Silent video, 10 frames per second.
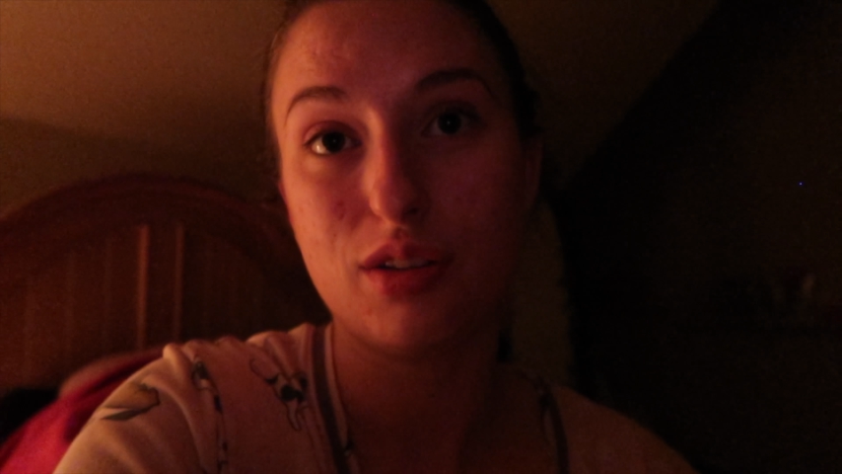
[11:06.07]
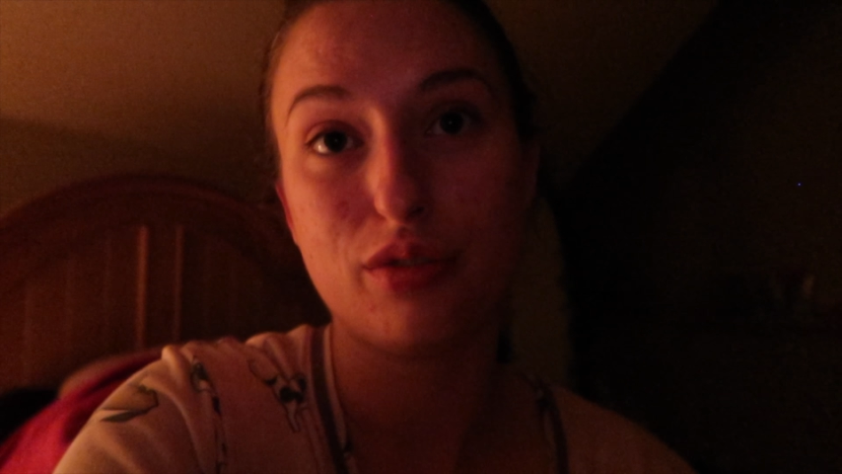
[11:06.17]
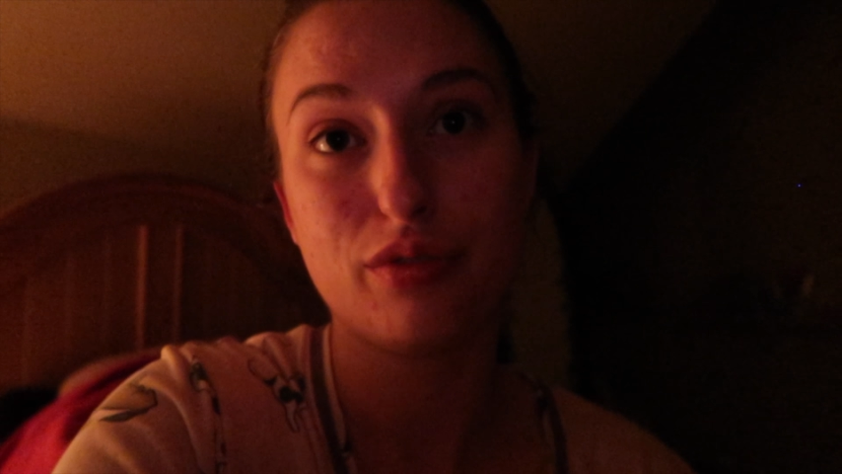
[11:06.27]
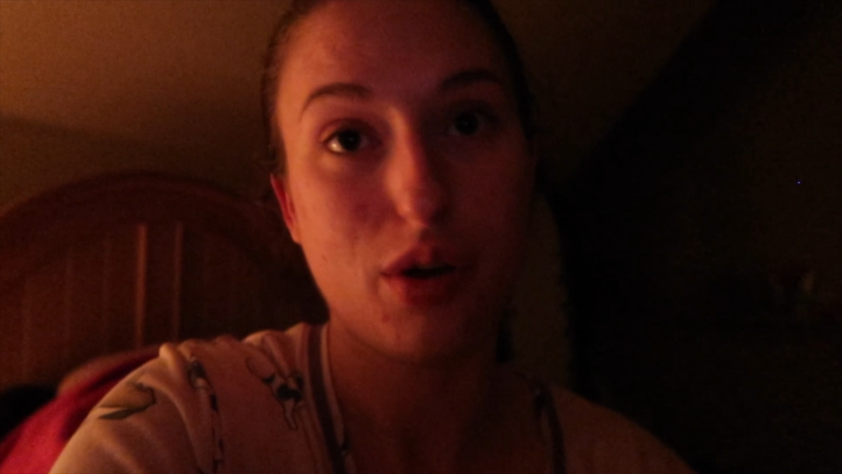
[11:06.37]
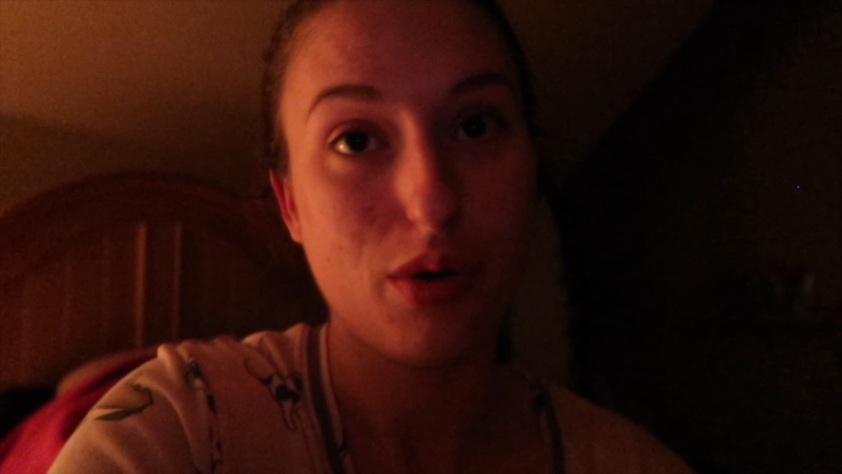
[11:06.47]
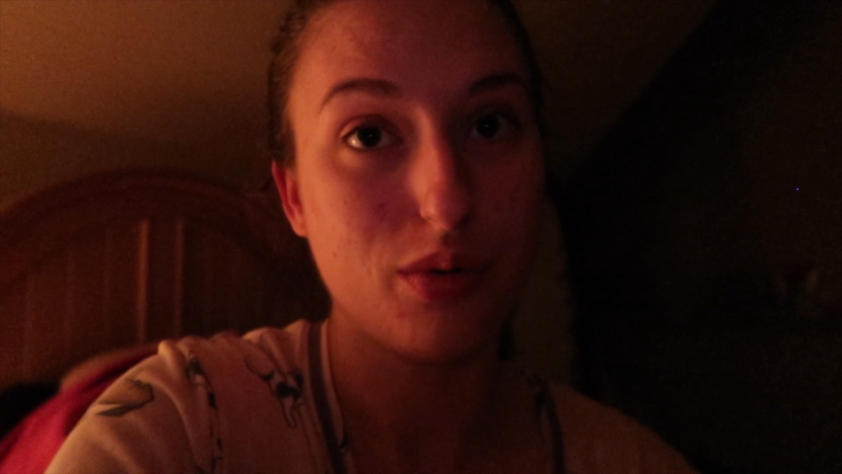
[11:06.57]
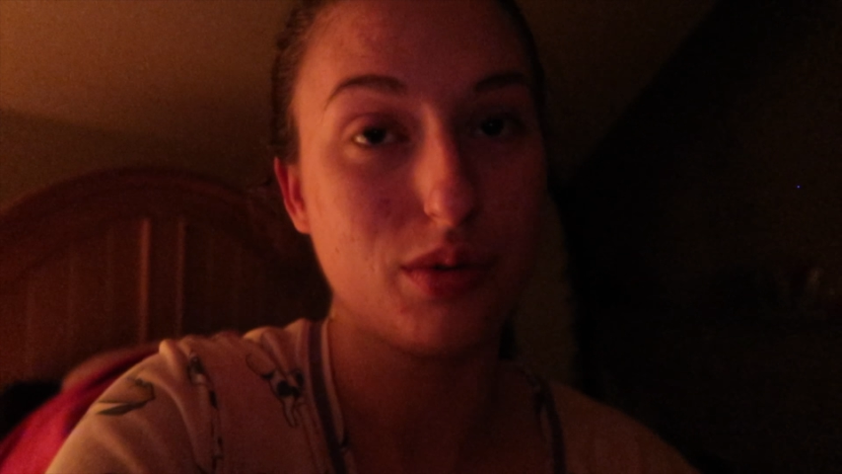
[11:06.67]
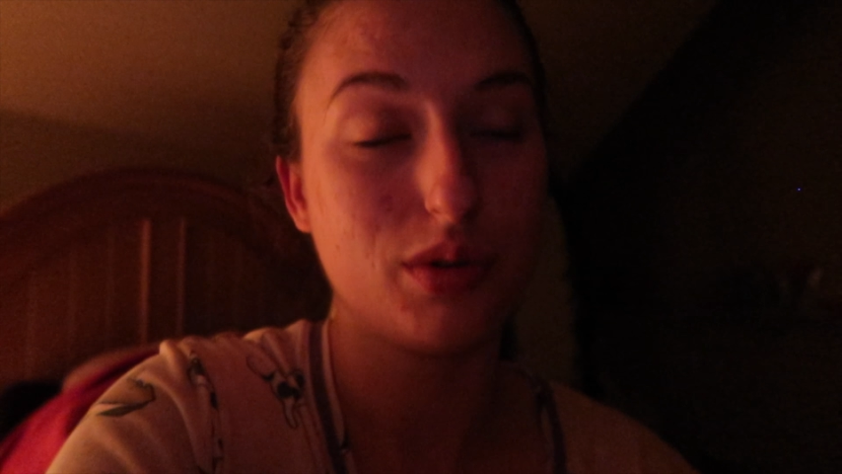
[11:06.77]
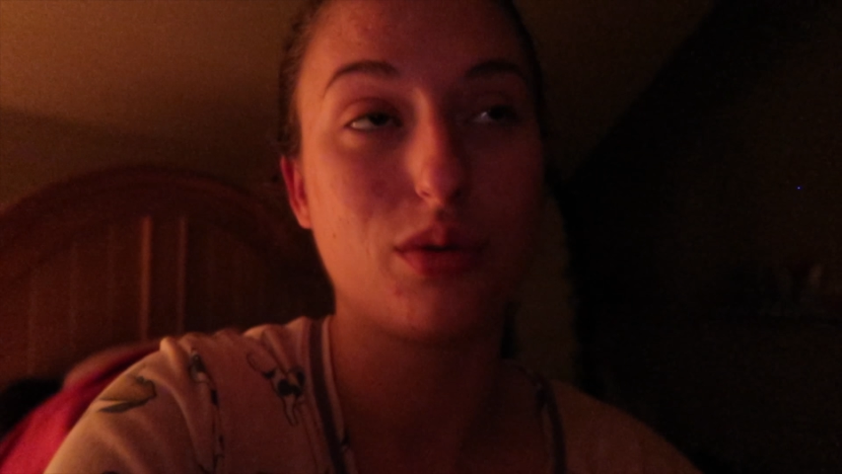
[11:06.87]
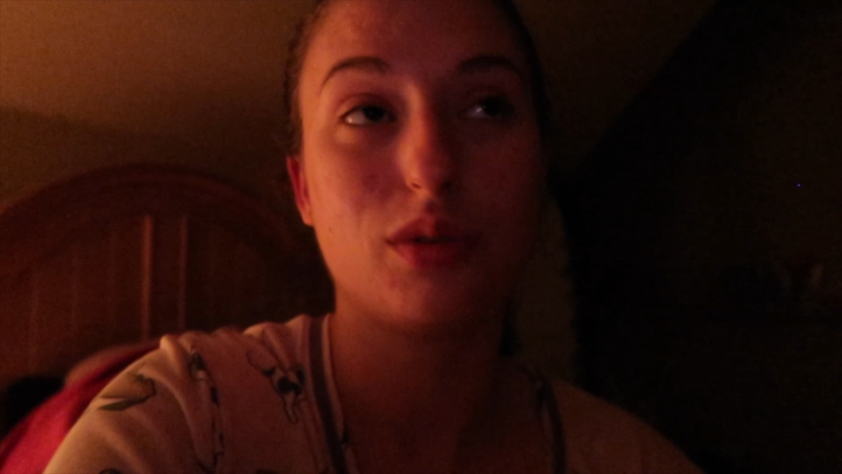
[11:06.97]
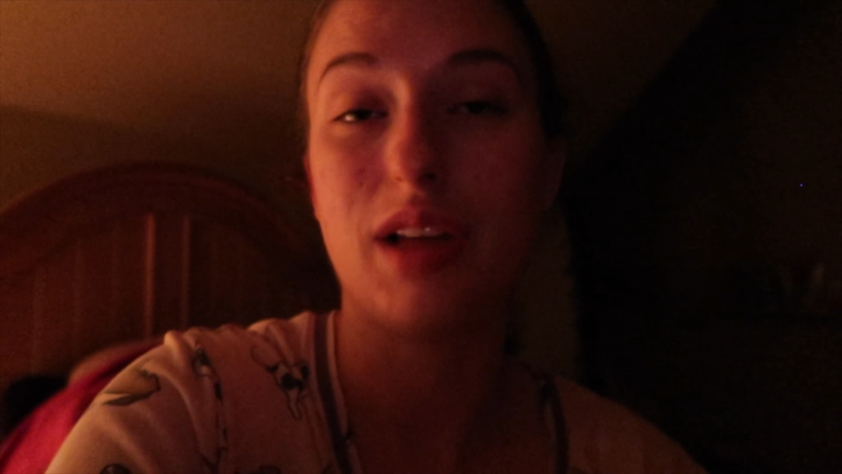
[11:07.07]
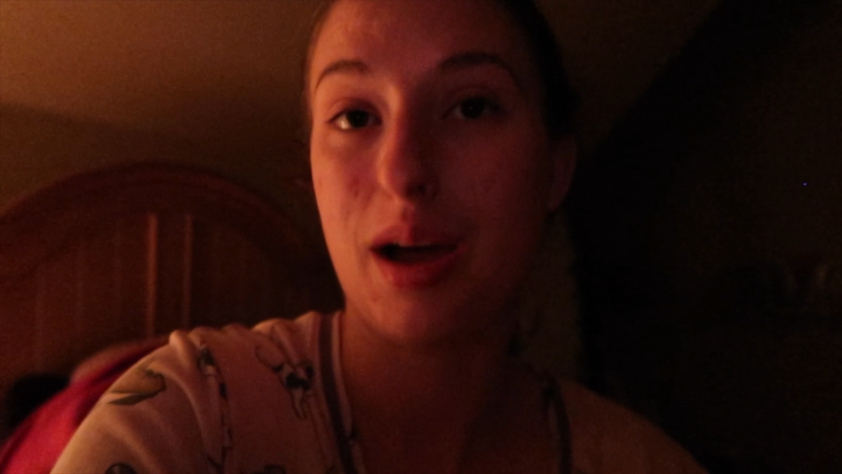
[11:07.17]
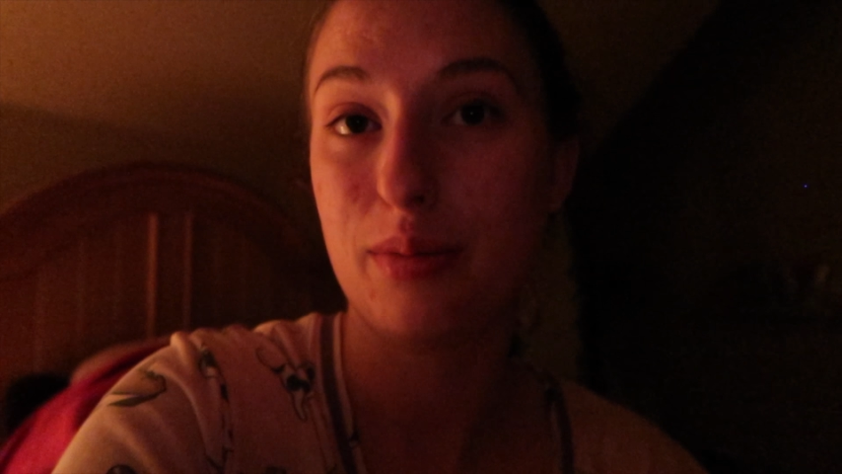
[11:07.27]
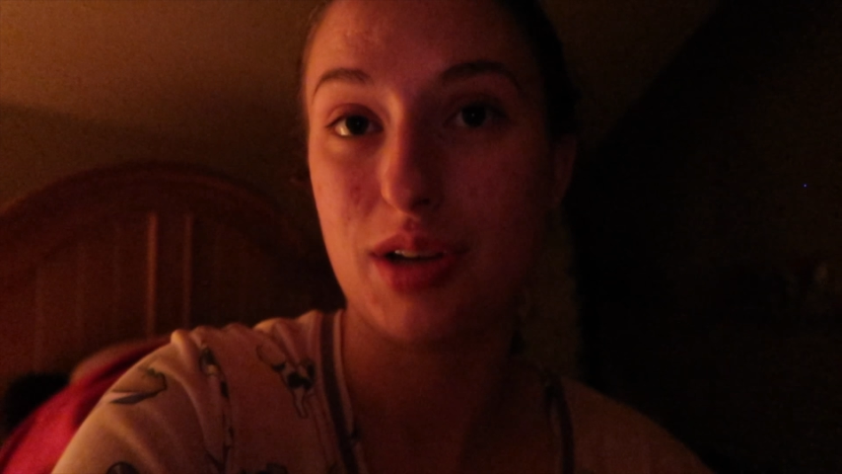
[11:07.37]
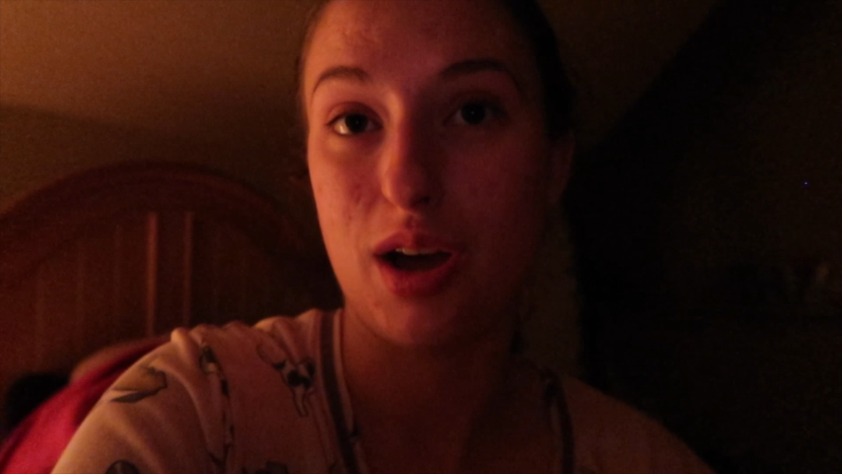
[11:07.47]
your phone or
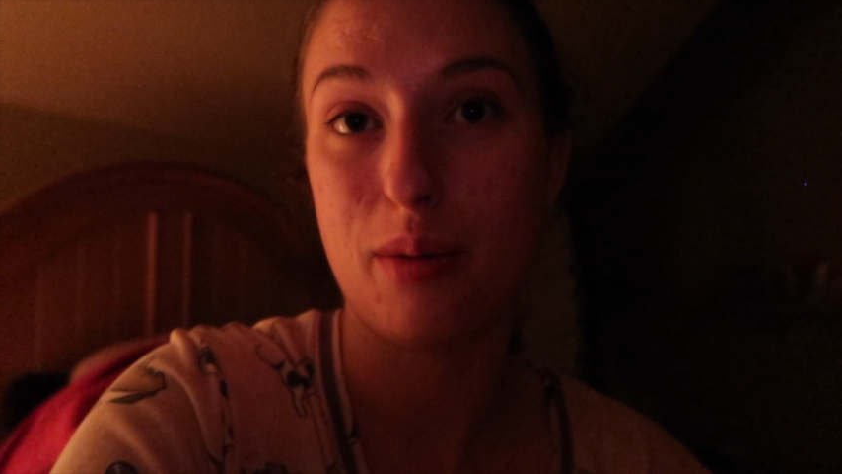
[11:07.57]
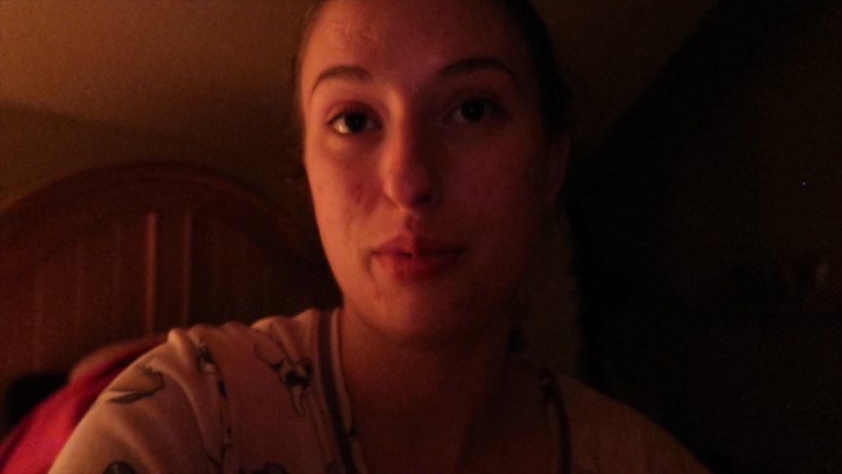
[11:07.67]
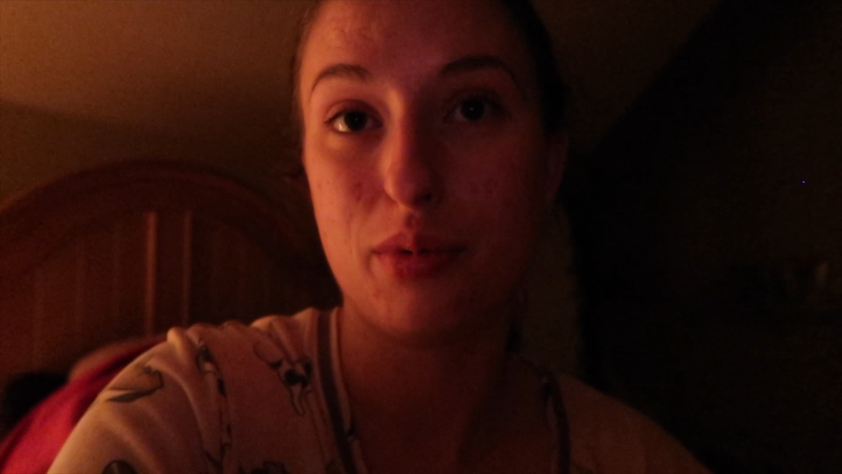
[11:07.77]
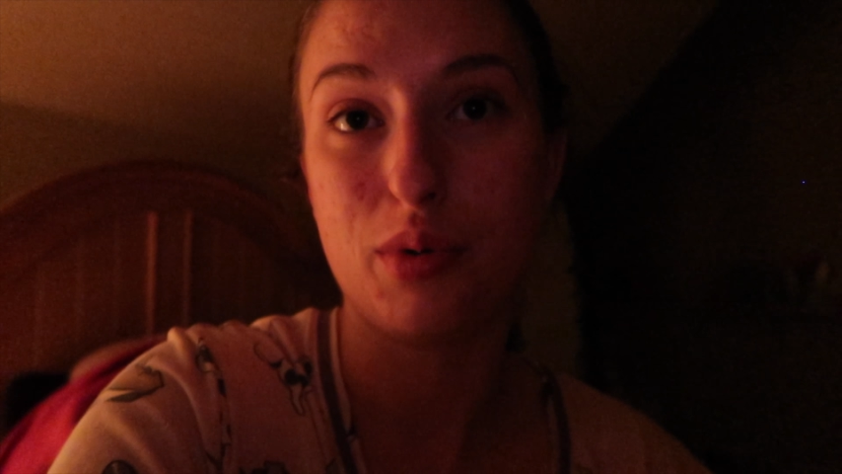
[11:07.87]
laptop